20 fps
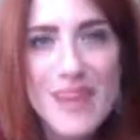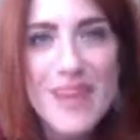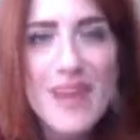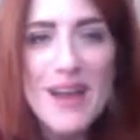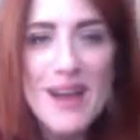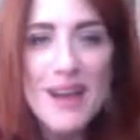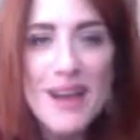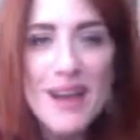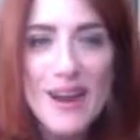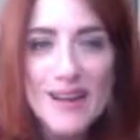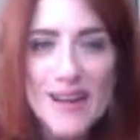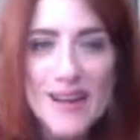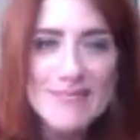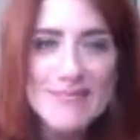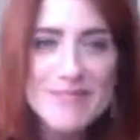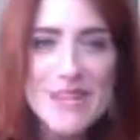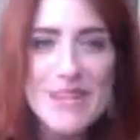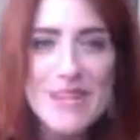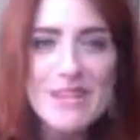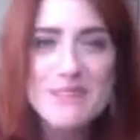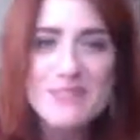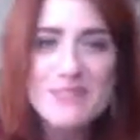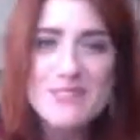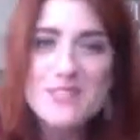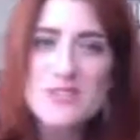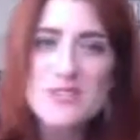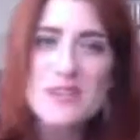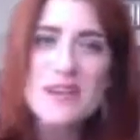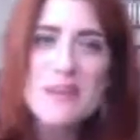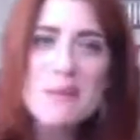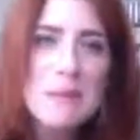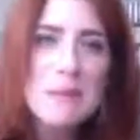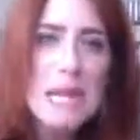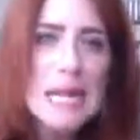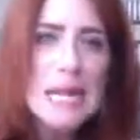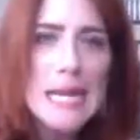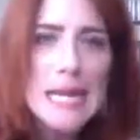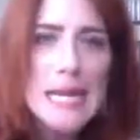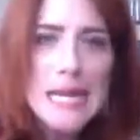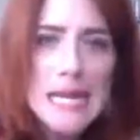All right, thank you for joining
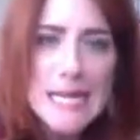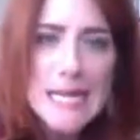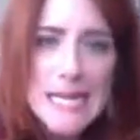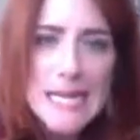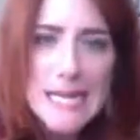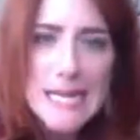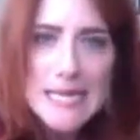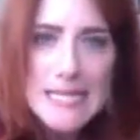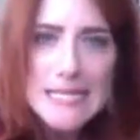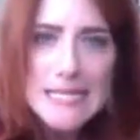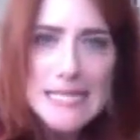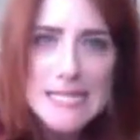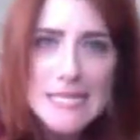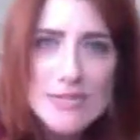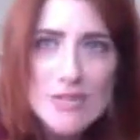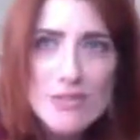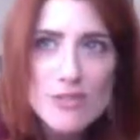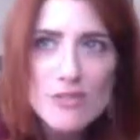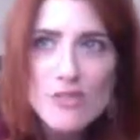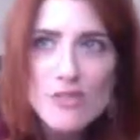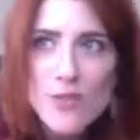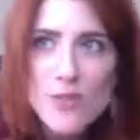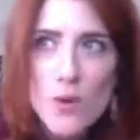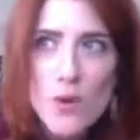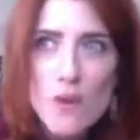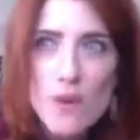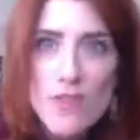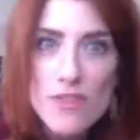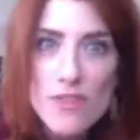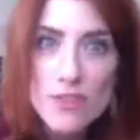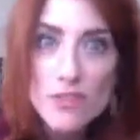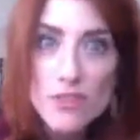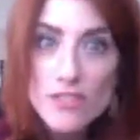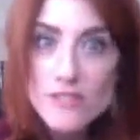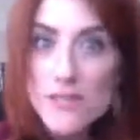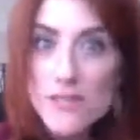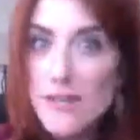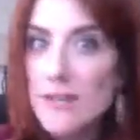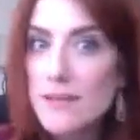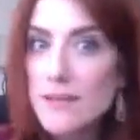me. Stay tuned for
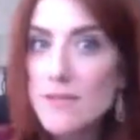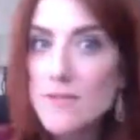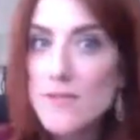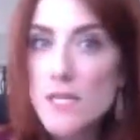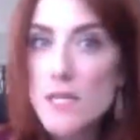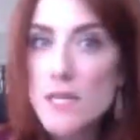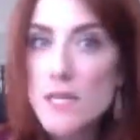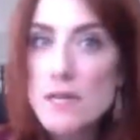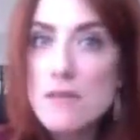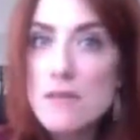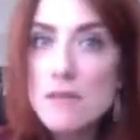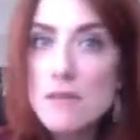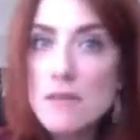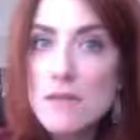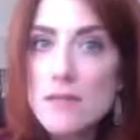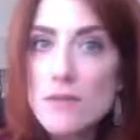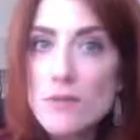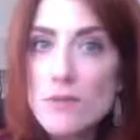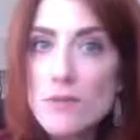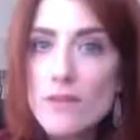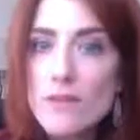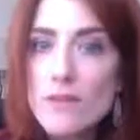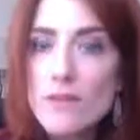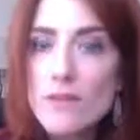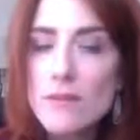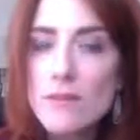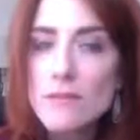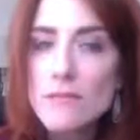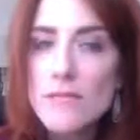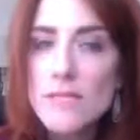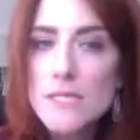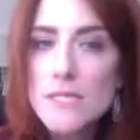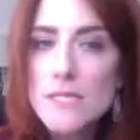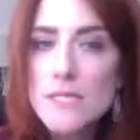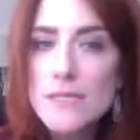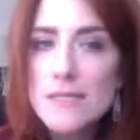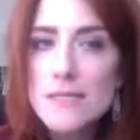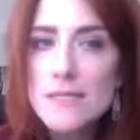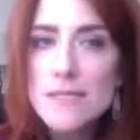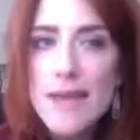Thursday's video on bravery in
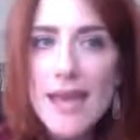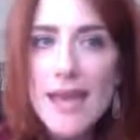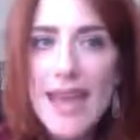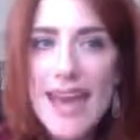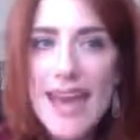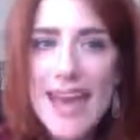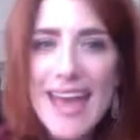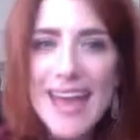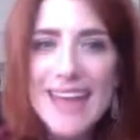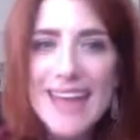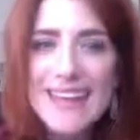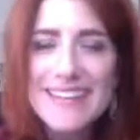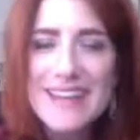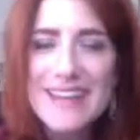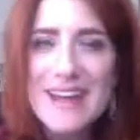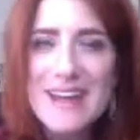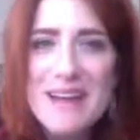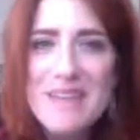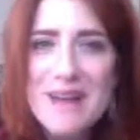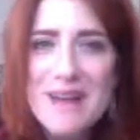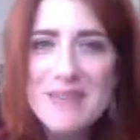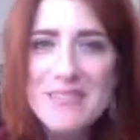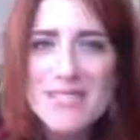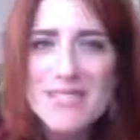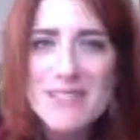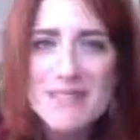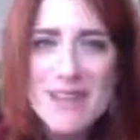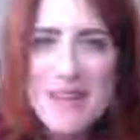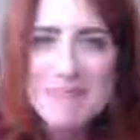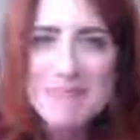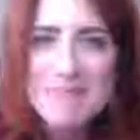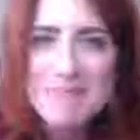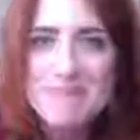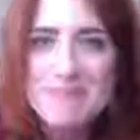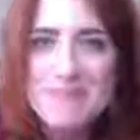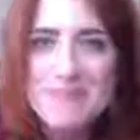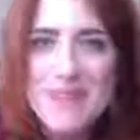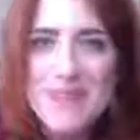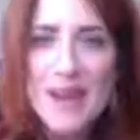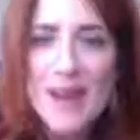business, and I will see you then.
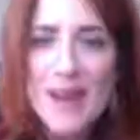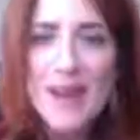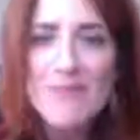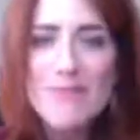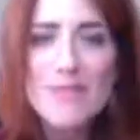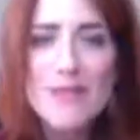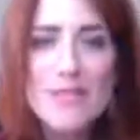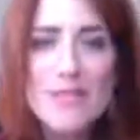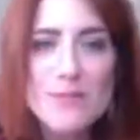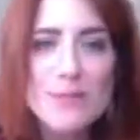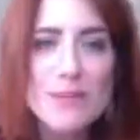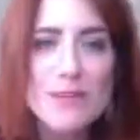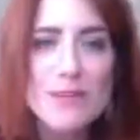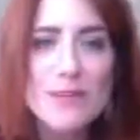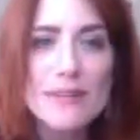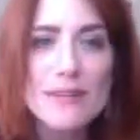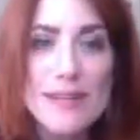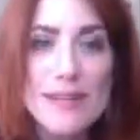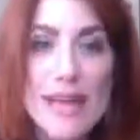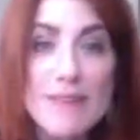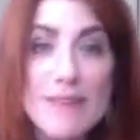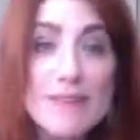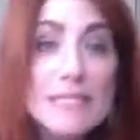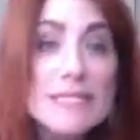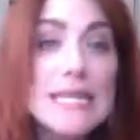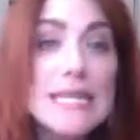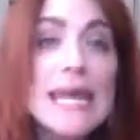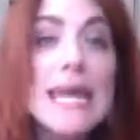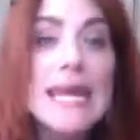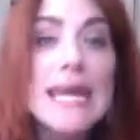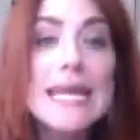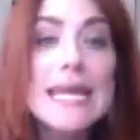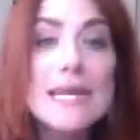All right, Facebook, have a good day.